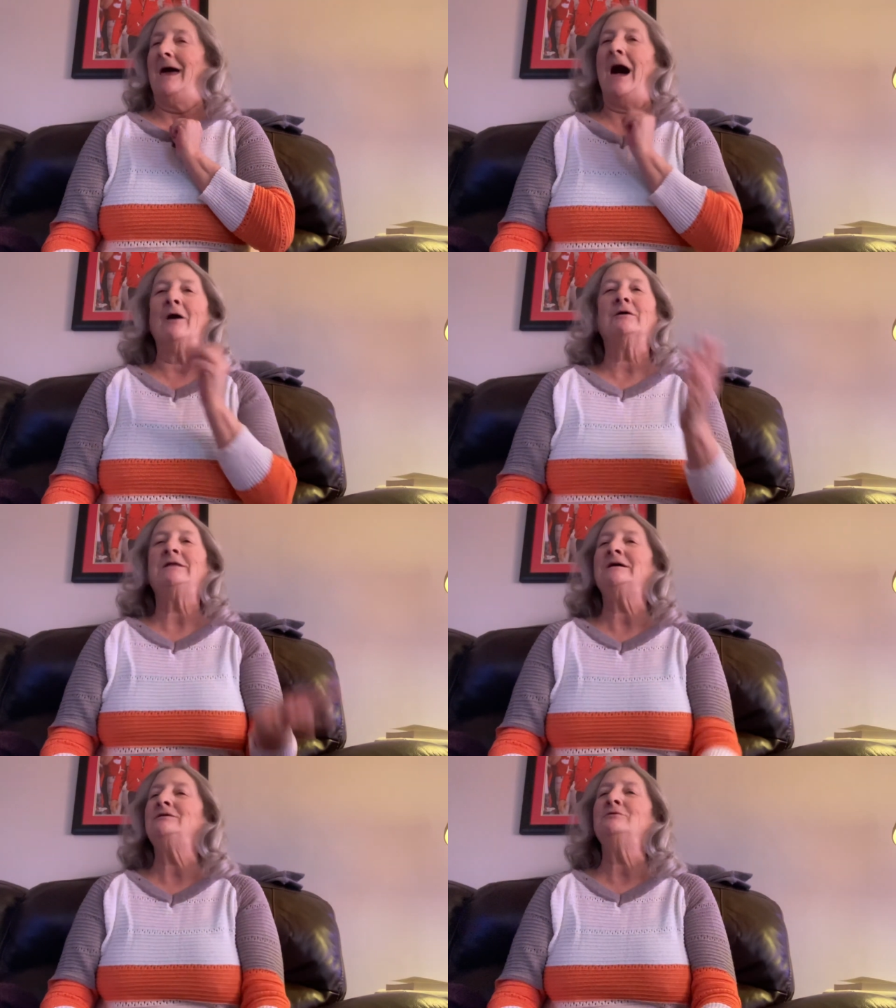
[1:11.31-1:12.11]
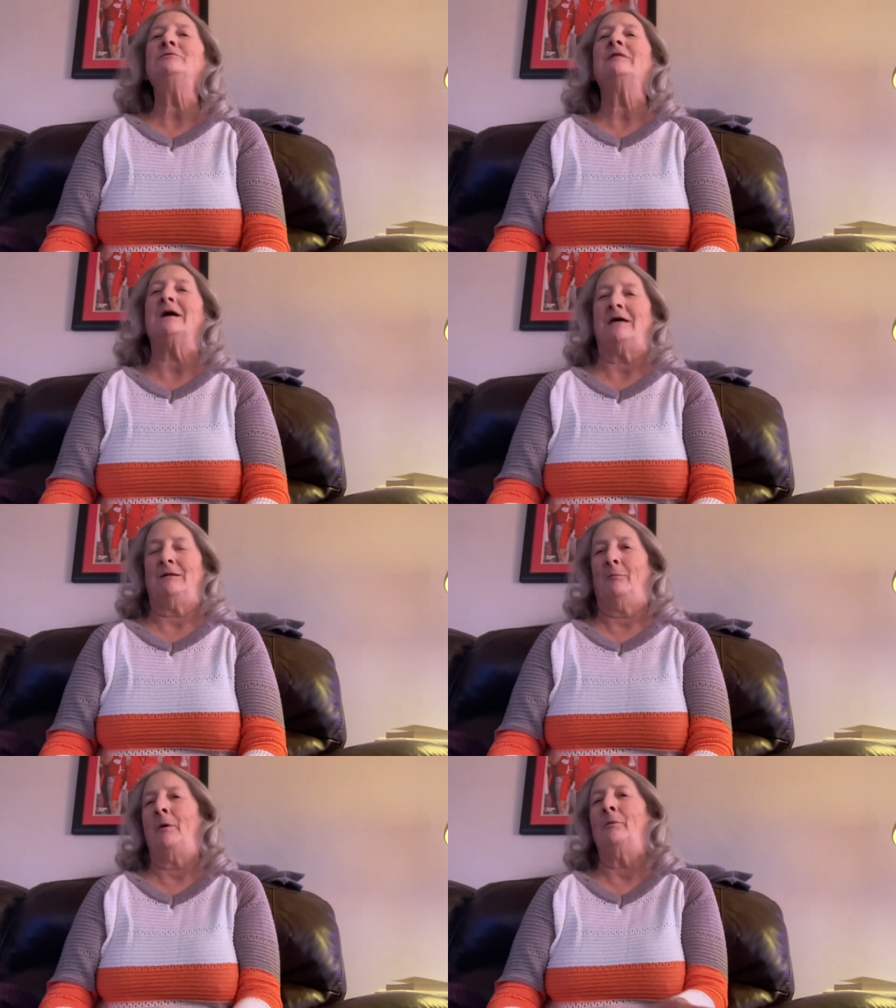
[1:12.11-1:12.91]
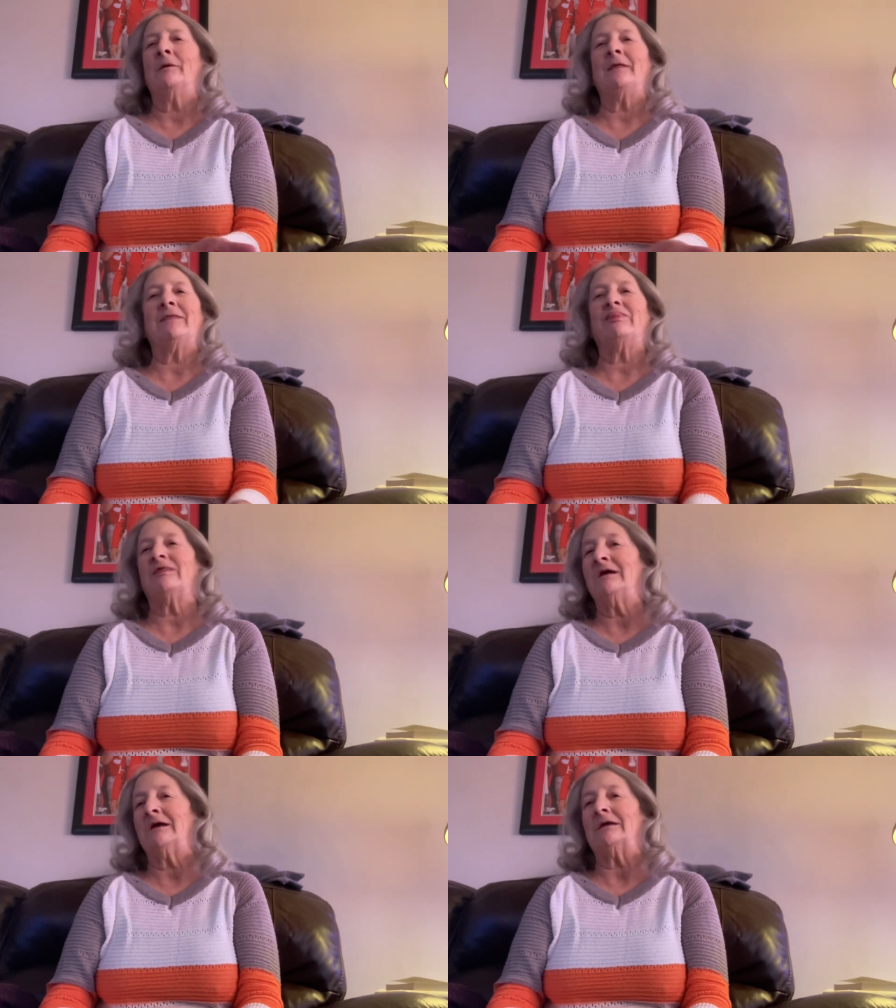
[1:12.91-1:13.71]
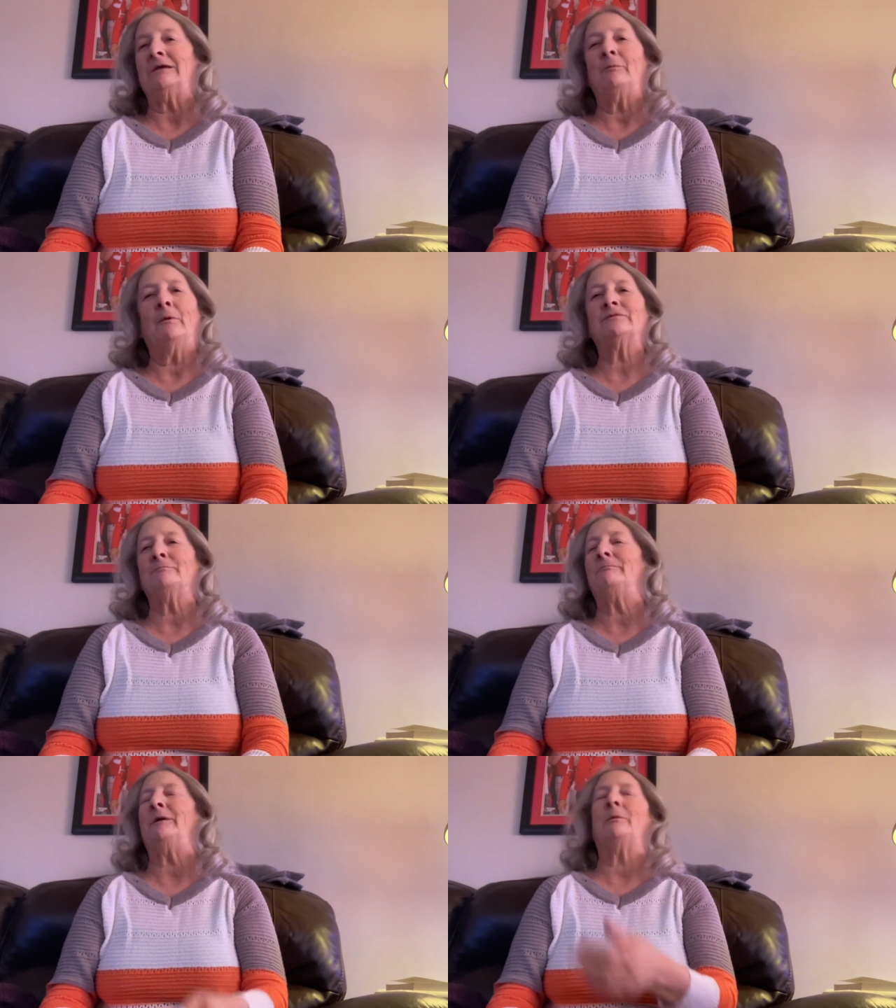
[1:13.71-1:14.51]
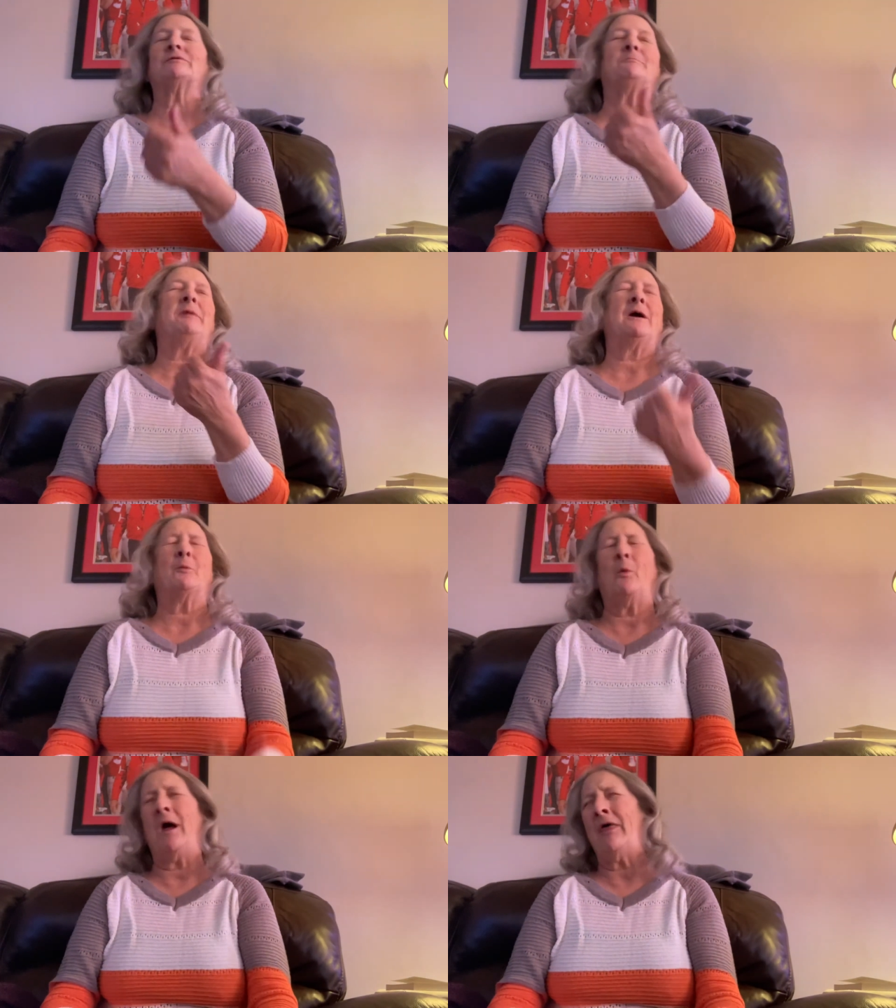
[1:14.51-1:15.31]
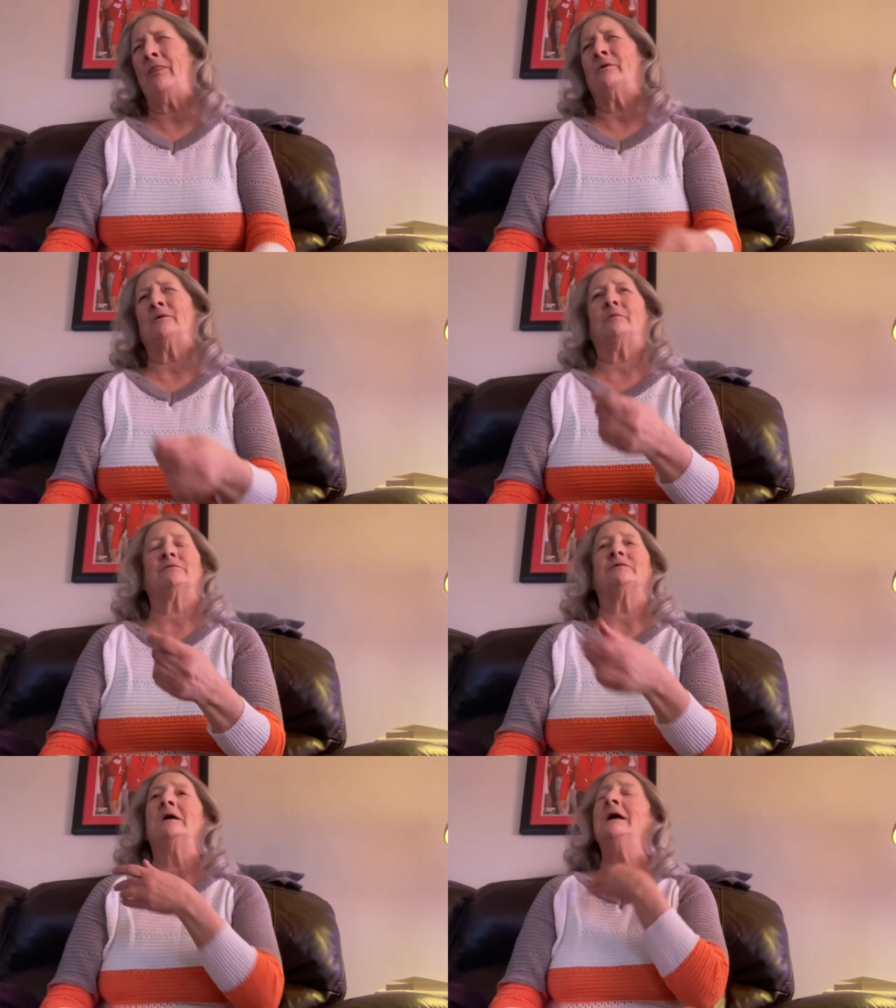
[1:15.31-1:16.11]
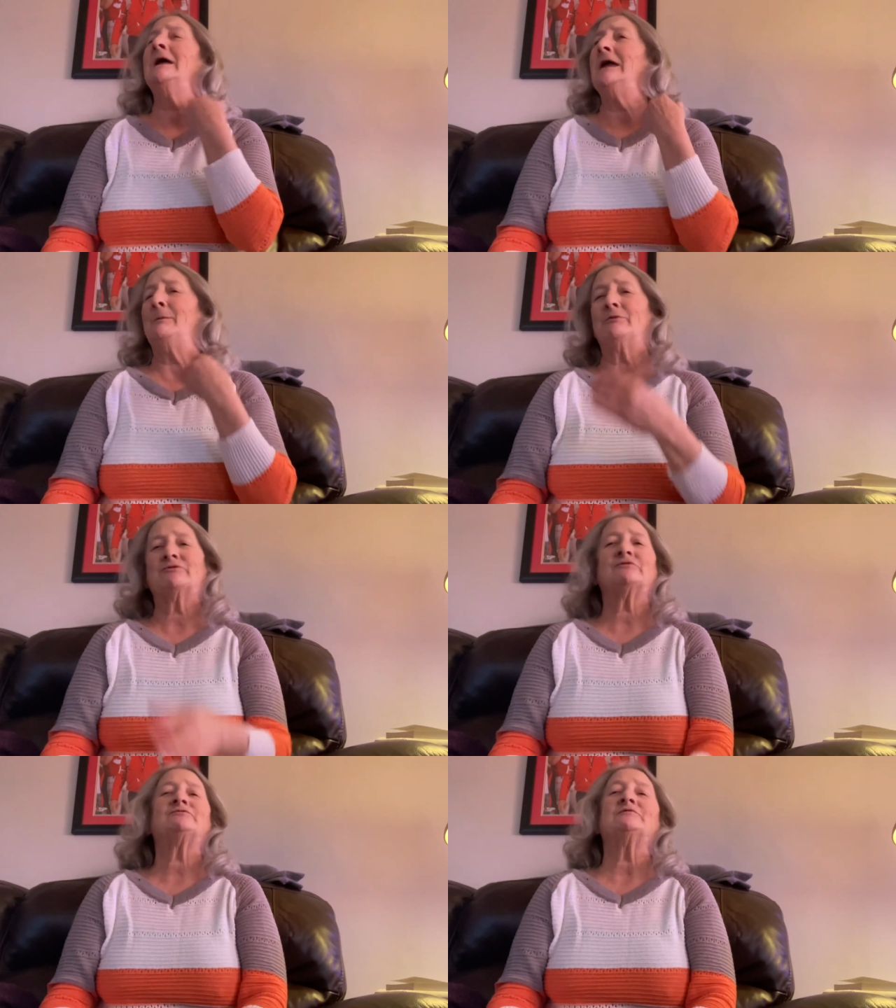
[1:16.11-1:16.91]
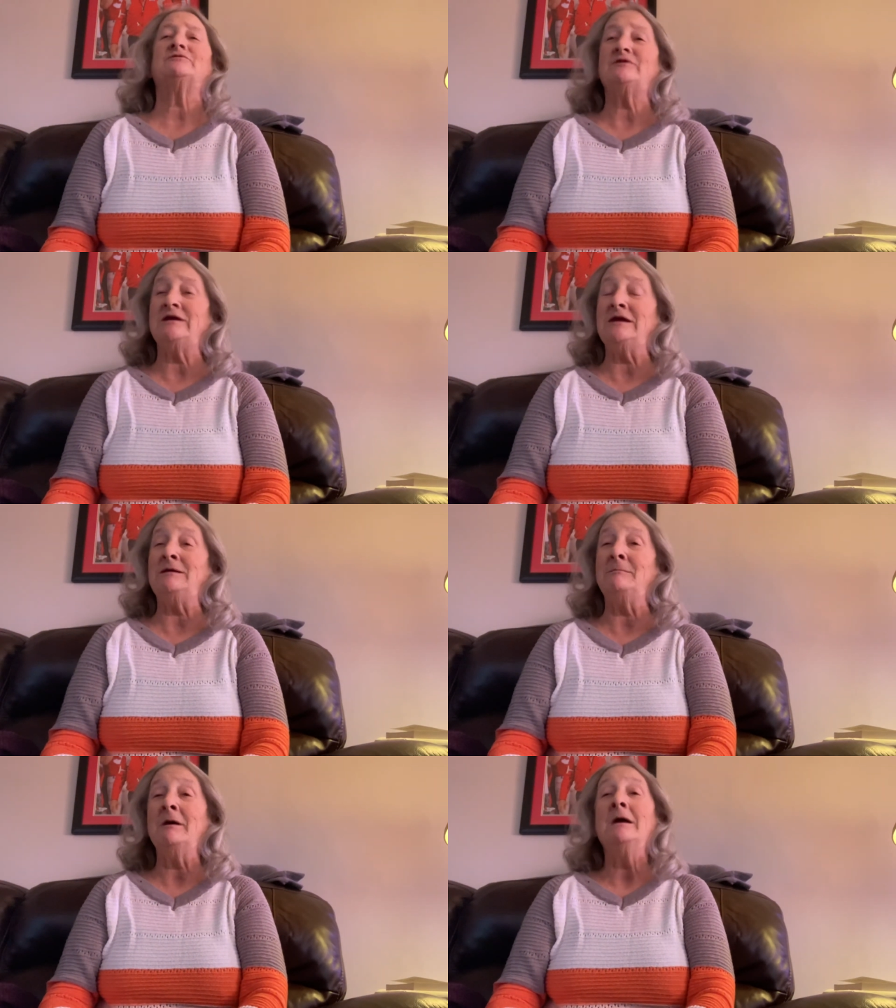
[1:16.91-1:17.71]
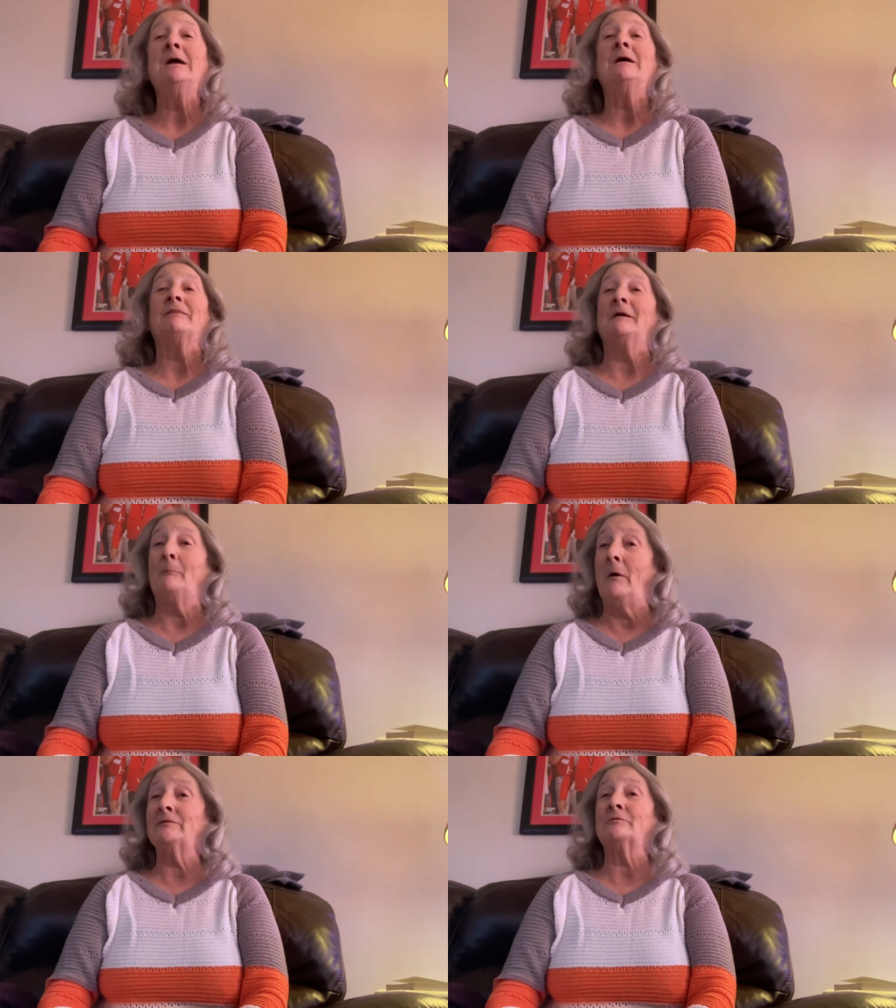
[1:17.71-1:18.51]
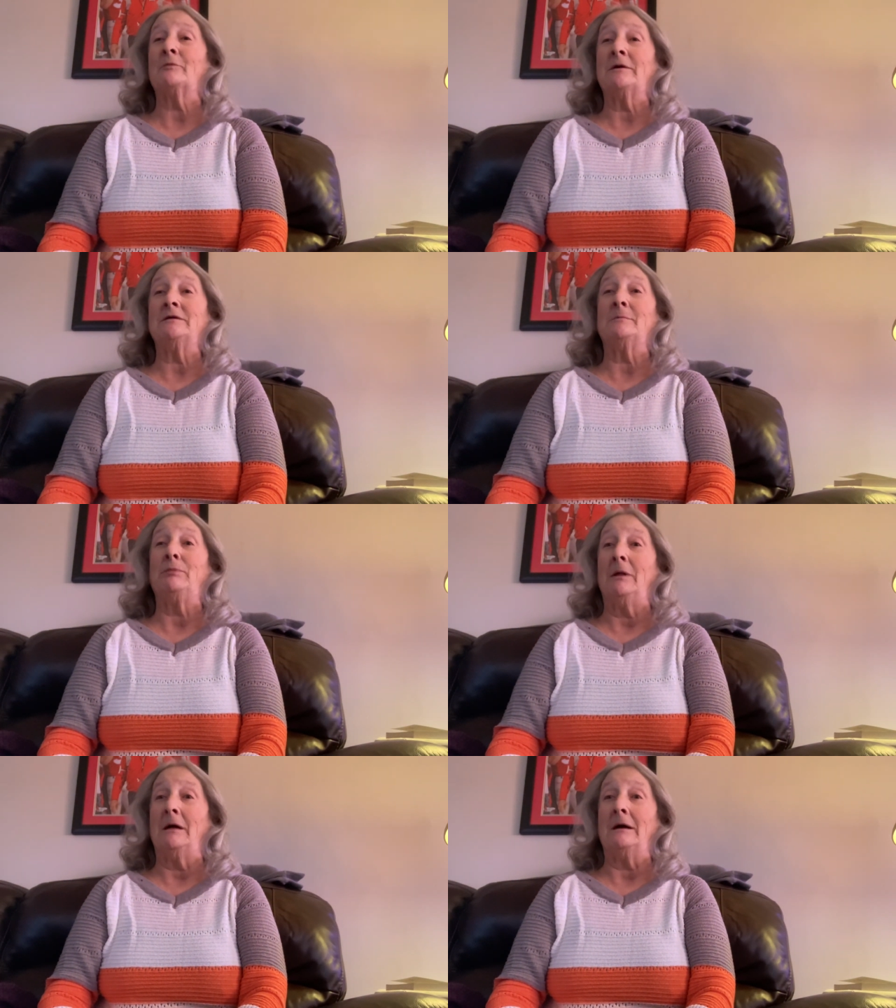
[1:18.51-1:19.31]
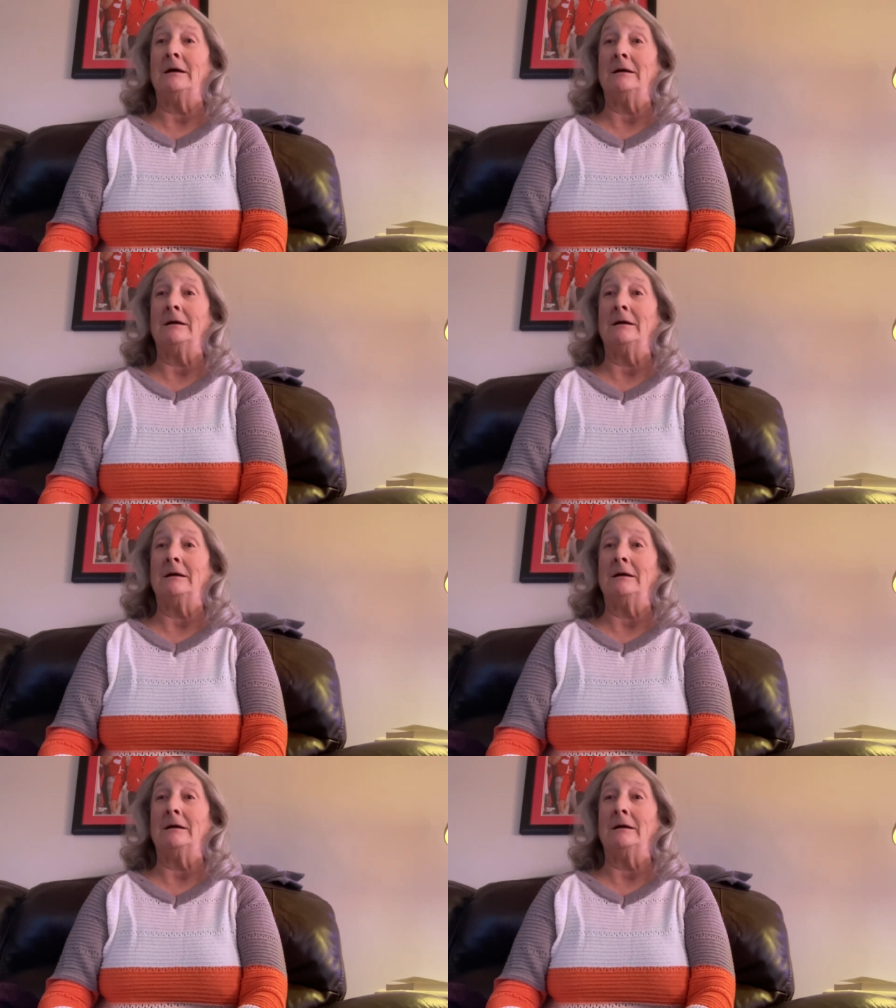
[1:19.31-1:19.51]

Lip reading: How could they do that? What were they thinking? It wasn't bad weather. It was just a team that wasn't ready to play.